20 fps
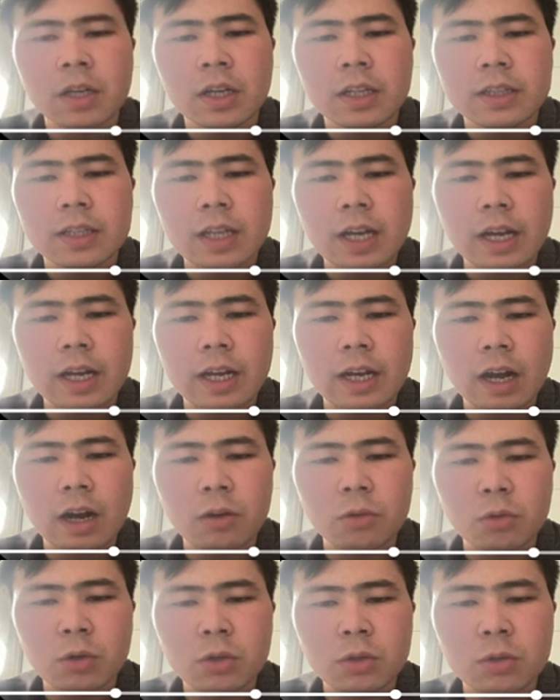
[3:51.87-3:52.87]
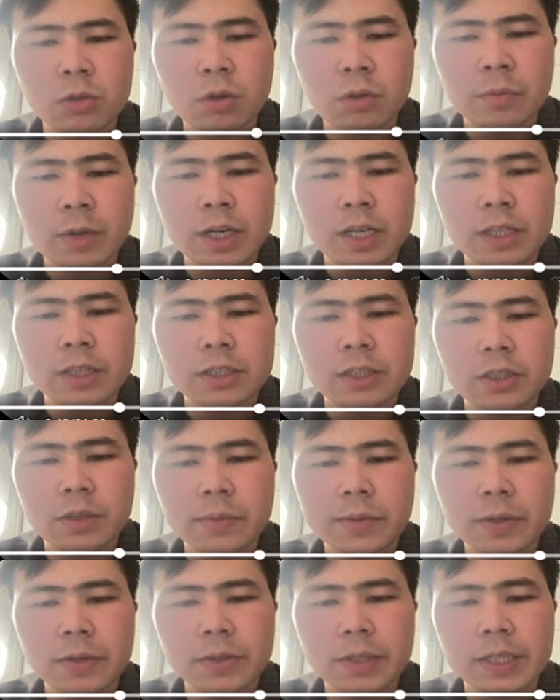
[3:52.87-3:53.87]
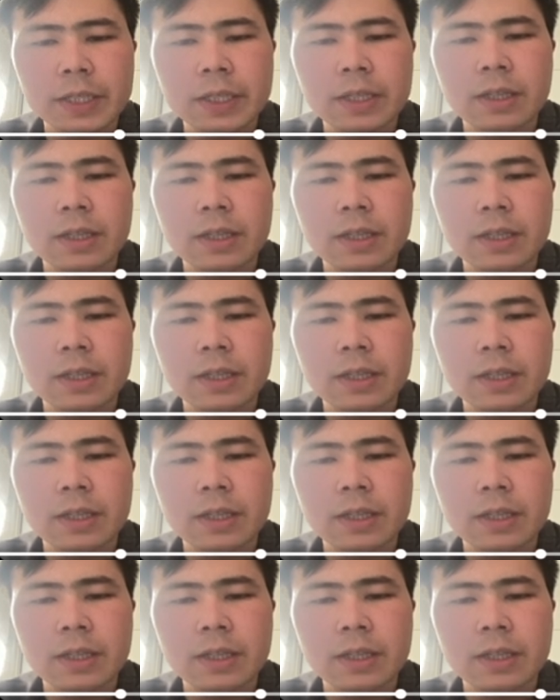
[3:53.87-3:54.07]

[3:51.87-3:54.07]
They are not normally distributed.